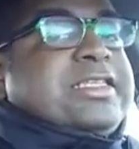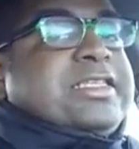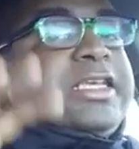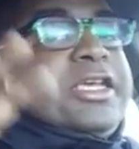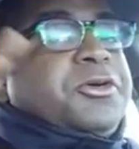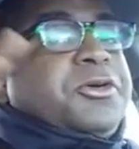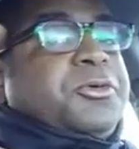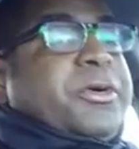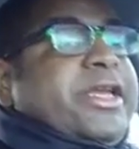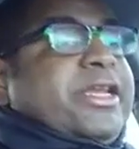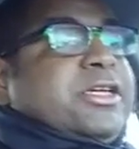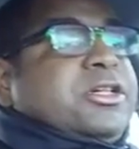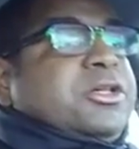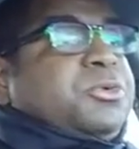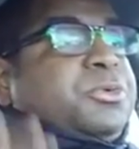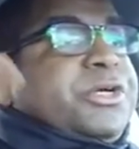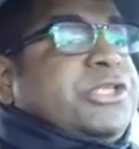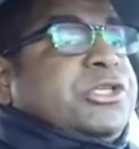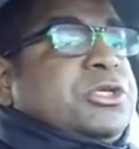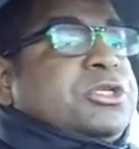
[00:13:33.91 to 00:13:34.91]

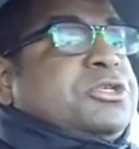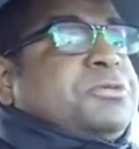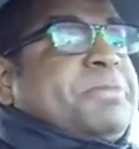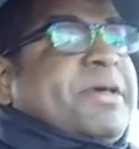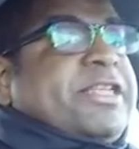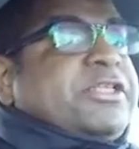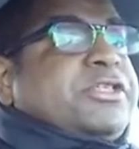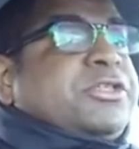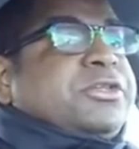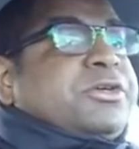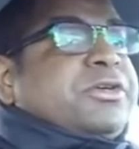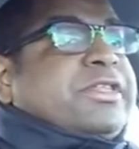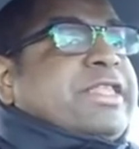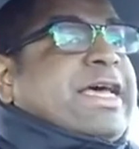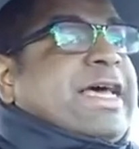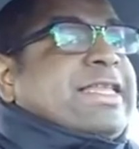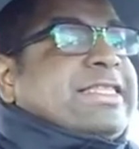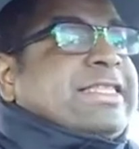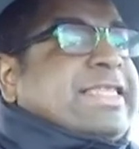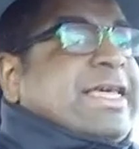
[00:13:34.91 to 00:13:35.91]
theoretical Richard Spencer
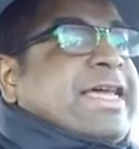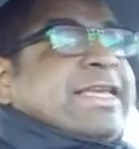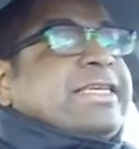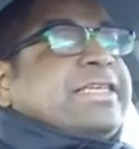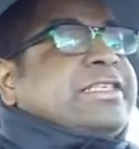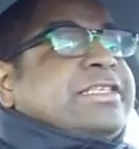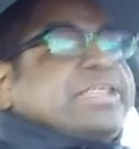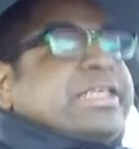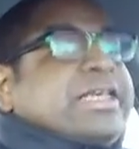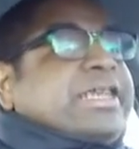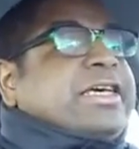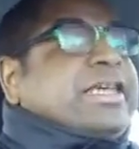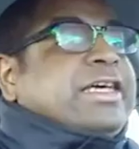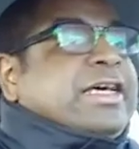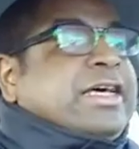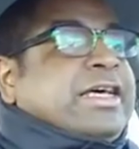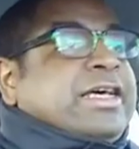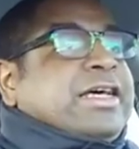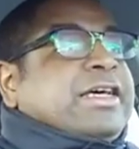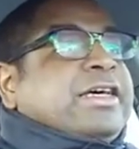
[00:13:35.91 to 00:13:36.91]
that is
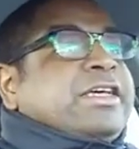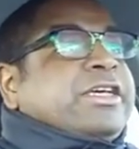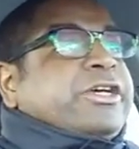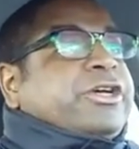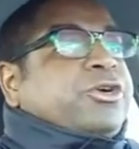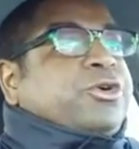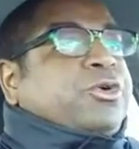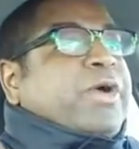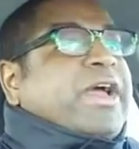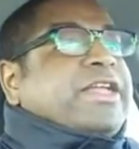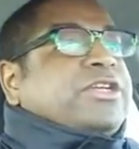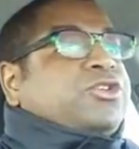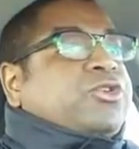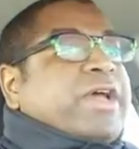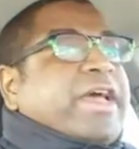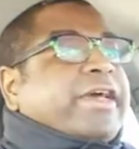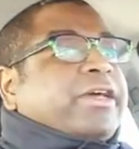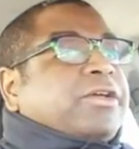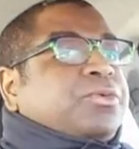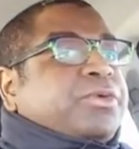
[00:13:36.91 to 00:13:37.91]
a grand
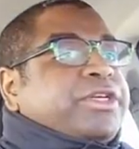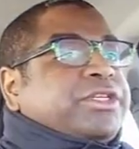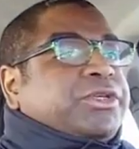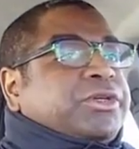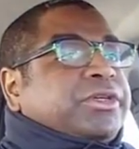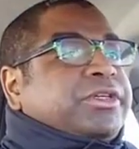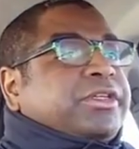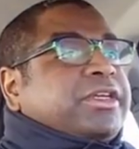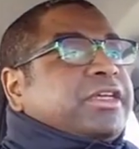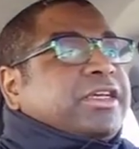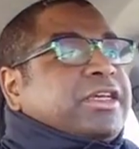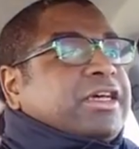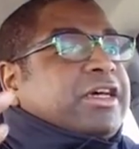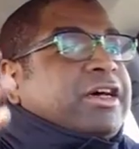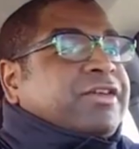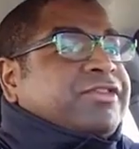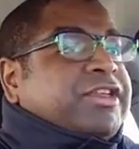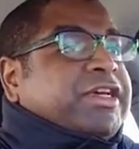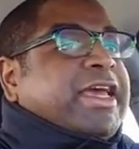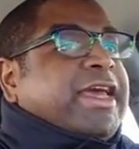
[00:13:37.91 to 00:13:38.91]
dragon wizard
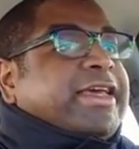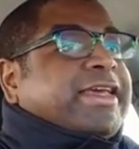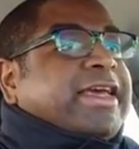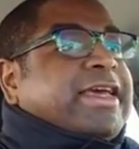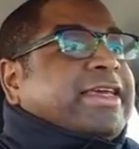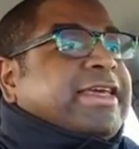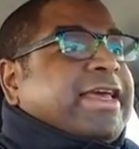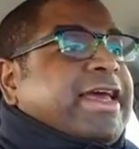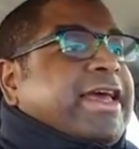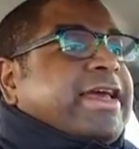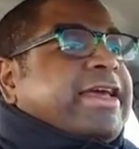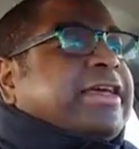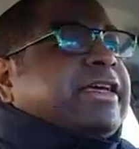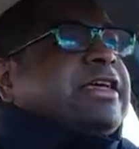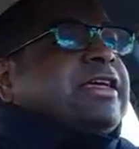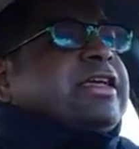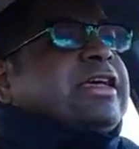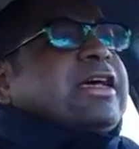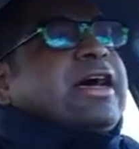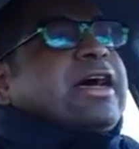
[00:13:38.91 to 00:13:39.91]
of the KKK,